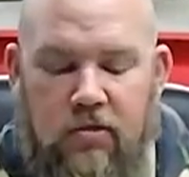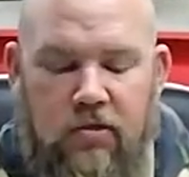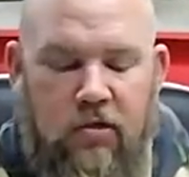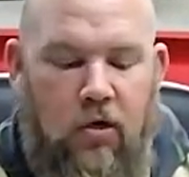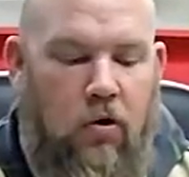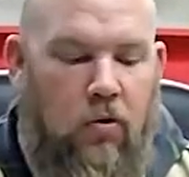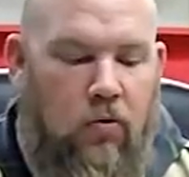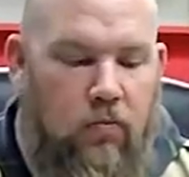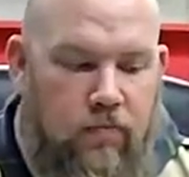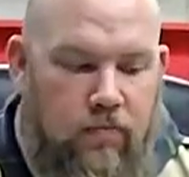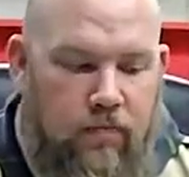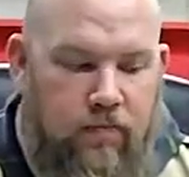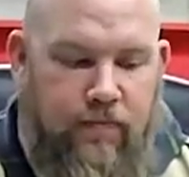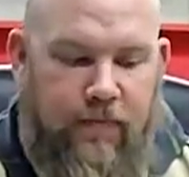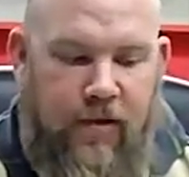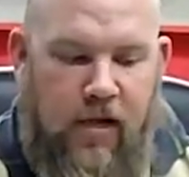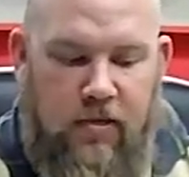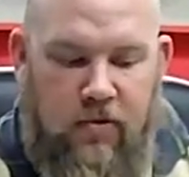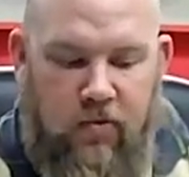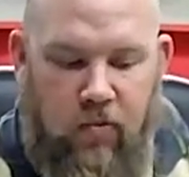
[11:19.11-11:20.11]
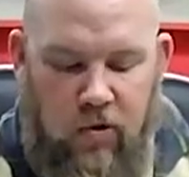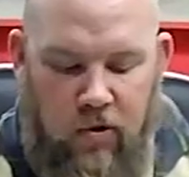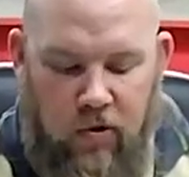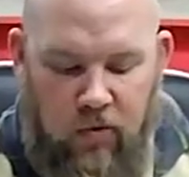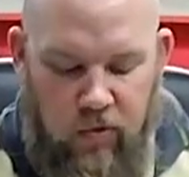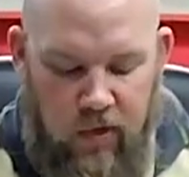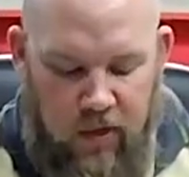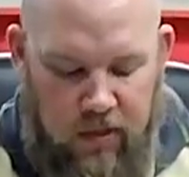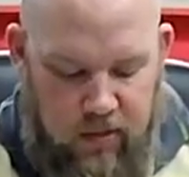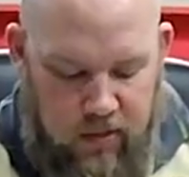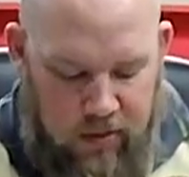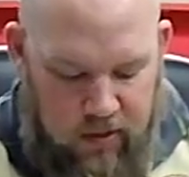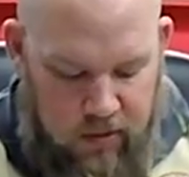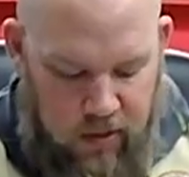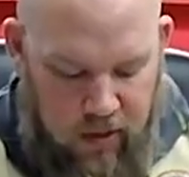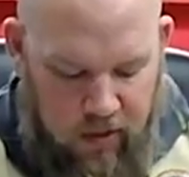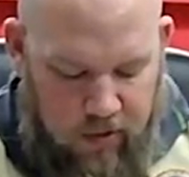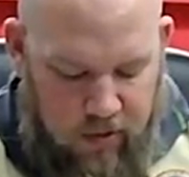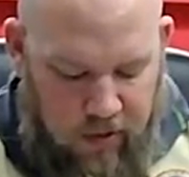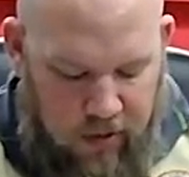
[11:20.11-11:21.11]
So that's one of the reasons
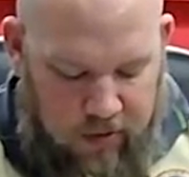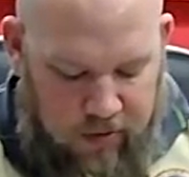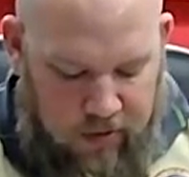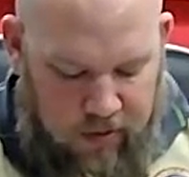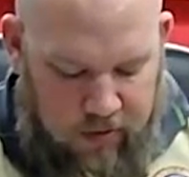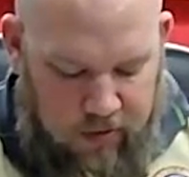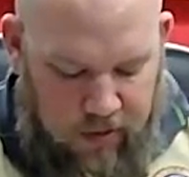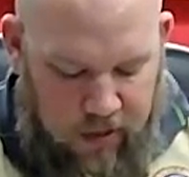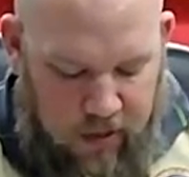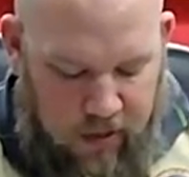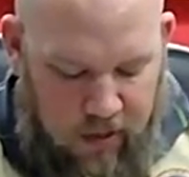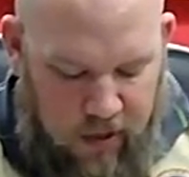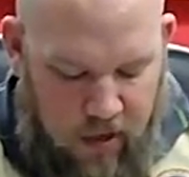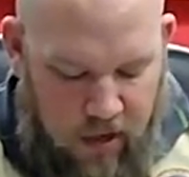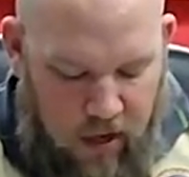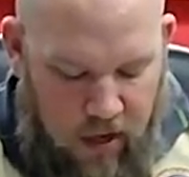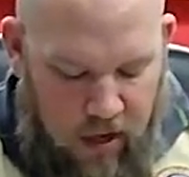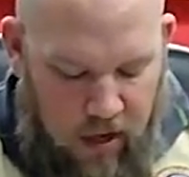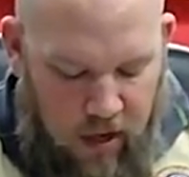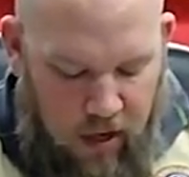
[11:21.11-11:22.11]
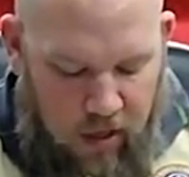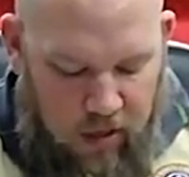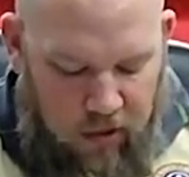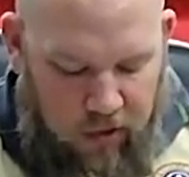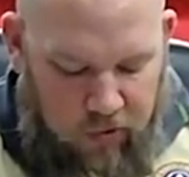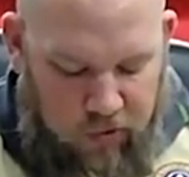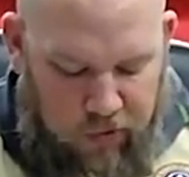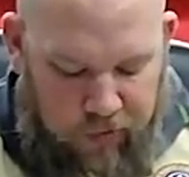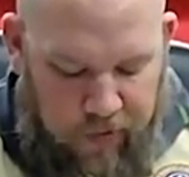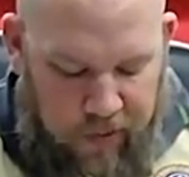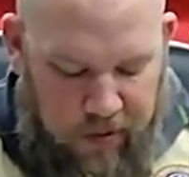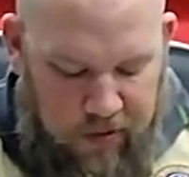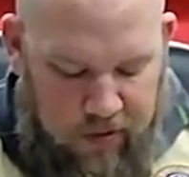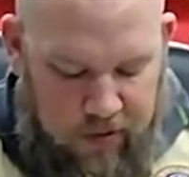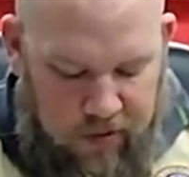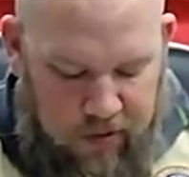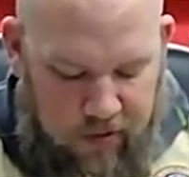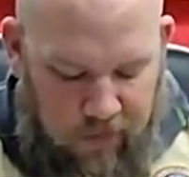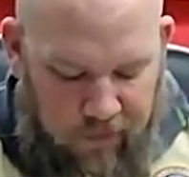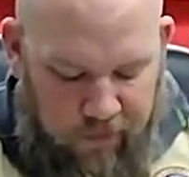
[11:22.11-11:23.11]
there that says that. Loose
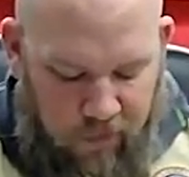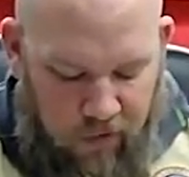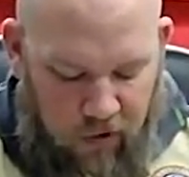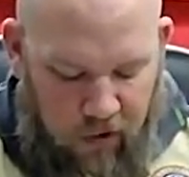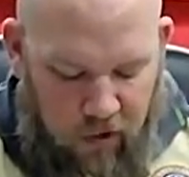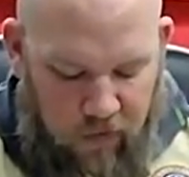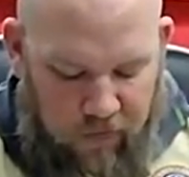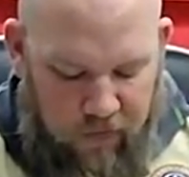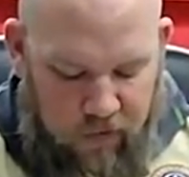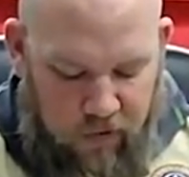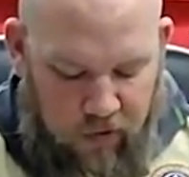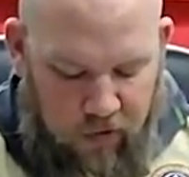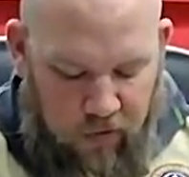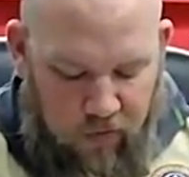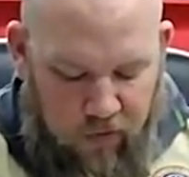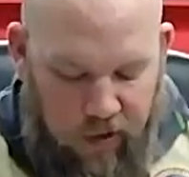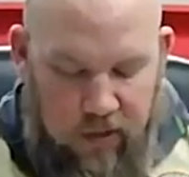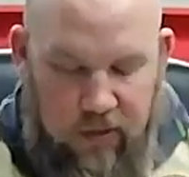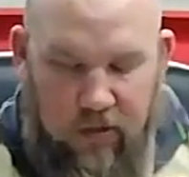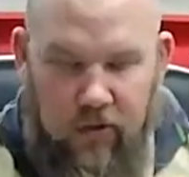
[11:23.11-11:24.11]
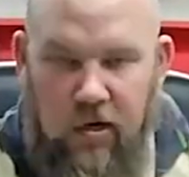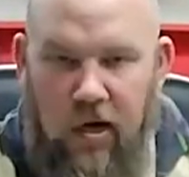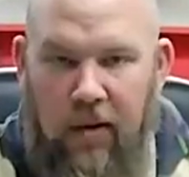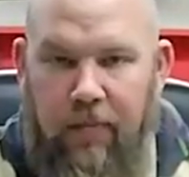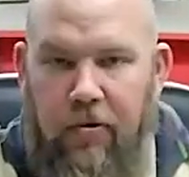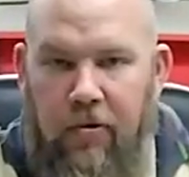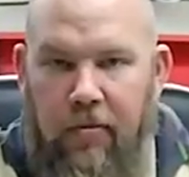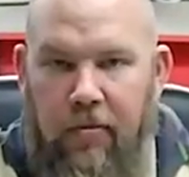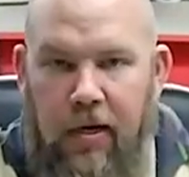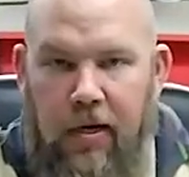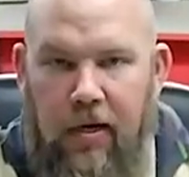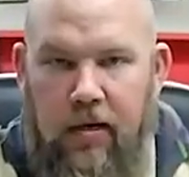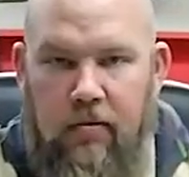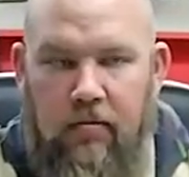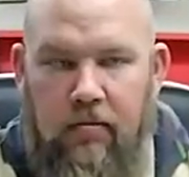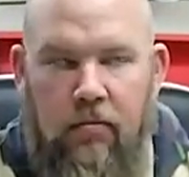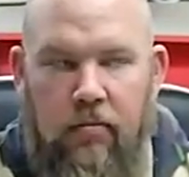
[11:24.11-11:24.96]
pieces that fall off during the race are not permitted.